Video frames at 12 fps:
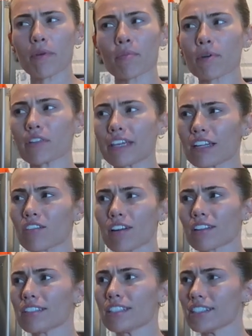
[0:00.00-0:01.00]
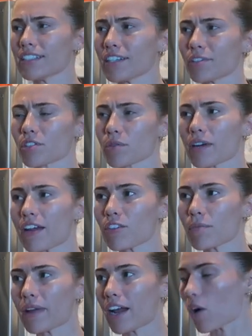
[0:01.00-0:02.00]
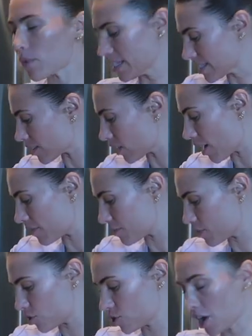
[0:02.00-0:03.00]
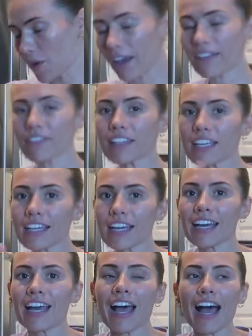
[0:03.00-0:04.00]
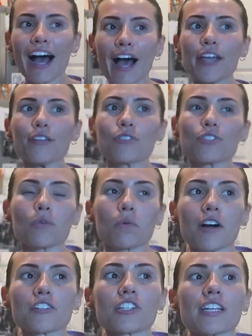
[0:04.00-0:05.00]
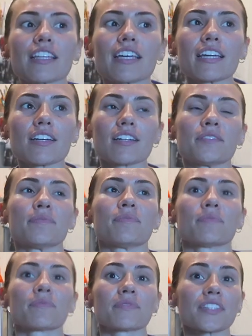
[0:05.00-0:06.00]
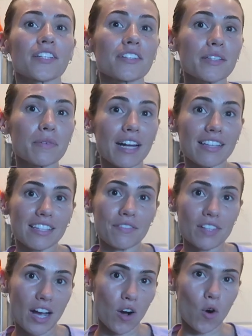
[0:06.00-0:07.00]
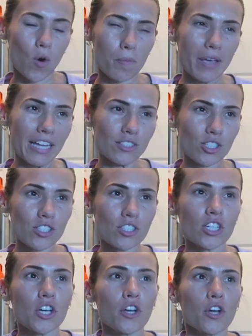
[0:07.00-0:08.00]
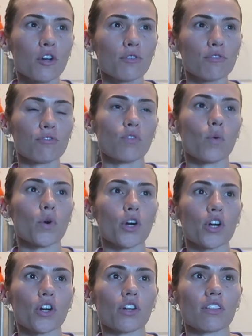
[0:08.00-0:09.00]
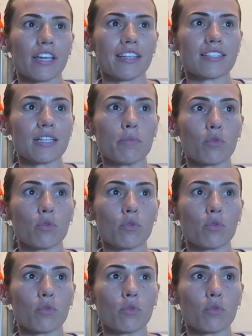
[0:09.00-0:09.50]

remember like a lot of the details or whatever, but I always loved the show. I feel like I used to watch it like literally when I lived at home, and just for like some